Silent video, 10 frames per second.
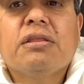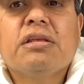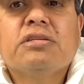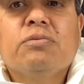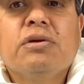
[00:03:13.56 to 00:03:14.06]

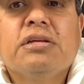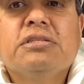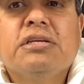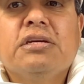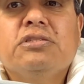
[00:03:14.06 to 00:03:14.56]
as well
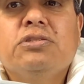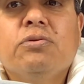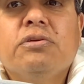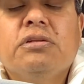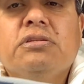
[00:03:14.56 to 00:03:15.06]
as that
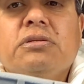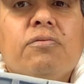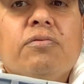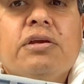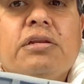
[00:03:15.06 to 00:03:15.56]
Jordan
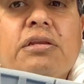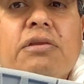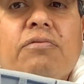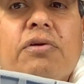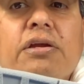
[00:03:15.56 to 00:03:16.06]

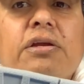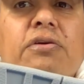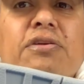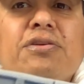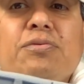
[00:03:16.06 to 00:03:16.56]
written right here
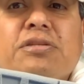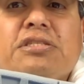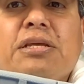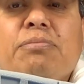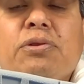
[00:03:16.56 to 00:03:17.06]
in
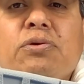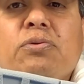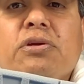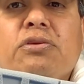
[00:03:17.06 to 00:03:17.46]
UNC blue.